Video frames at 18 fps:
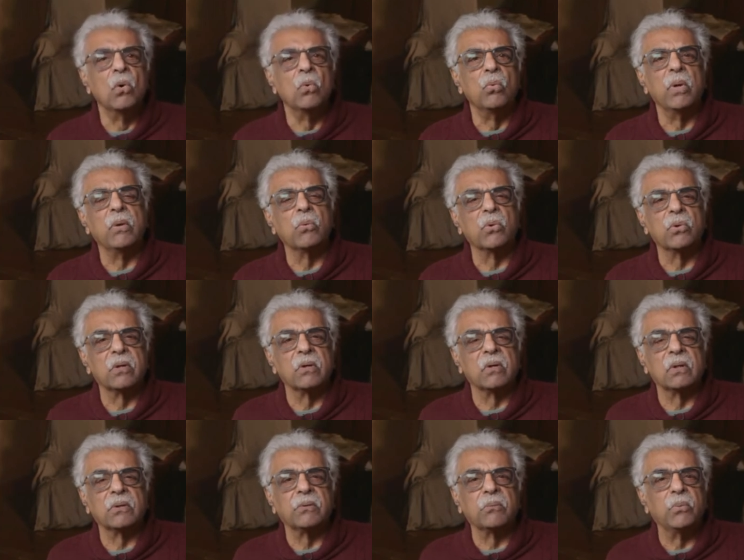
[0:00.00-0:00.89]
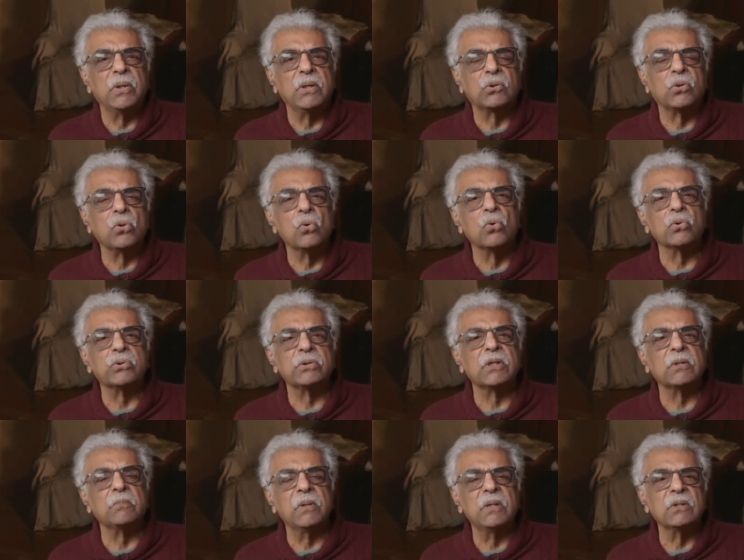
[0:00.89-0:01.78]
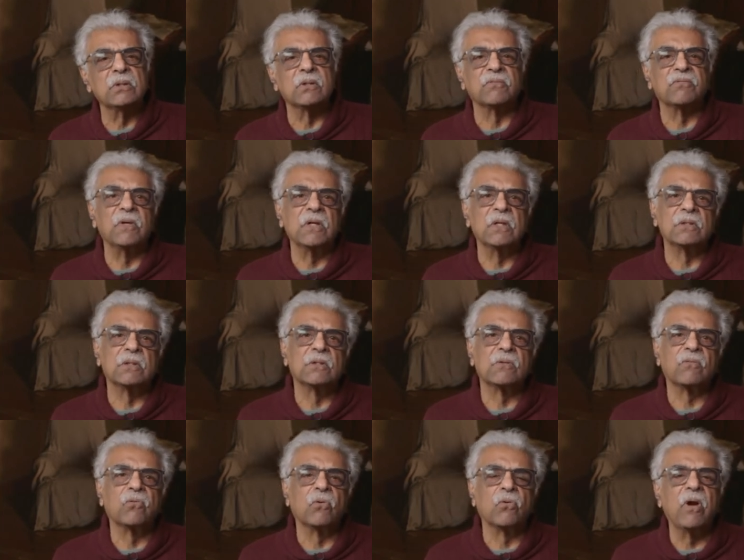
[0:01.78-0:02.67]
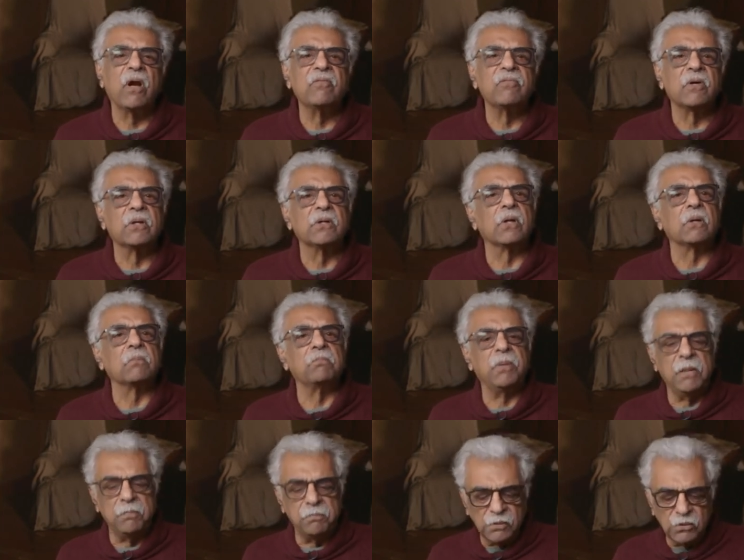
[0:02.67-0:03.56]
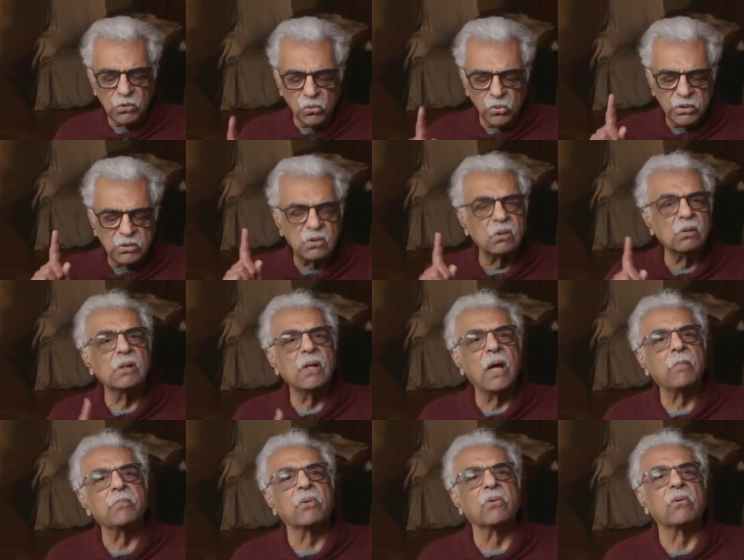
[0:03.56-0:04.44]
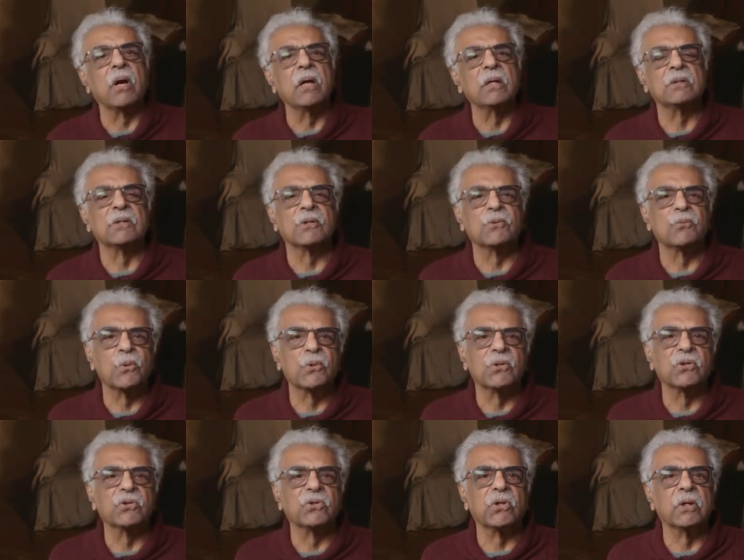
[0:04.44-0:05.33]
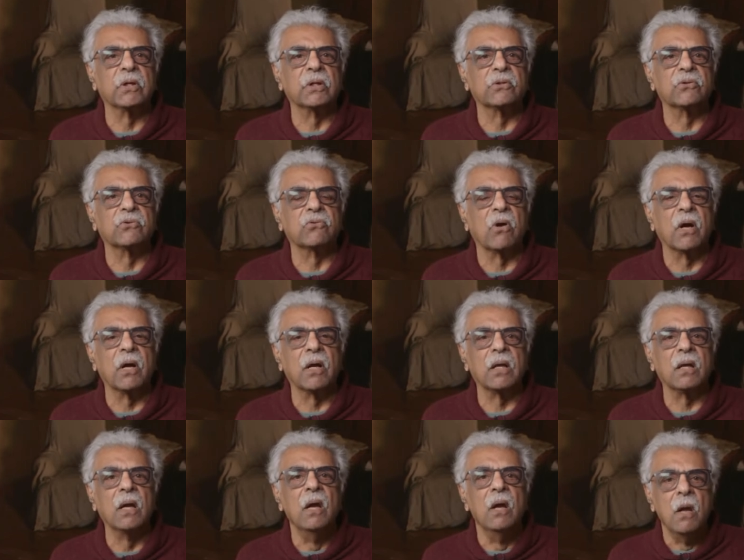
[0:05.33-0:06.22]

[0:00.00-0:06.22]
we thought had been defeated forever, the people who had collaborated with the Third Reich,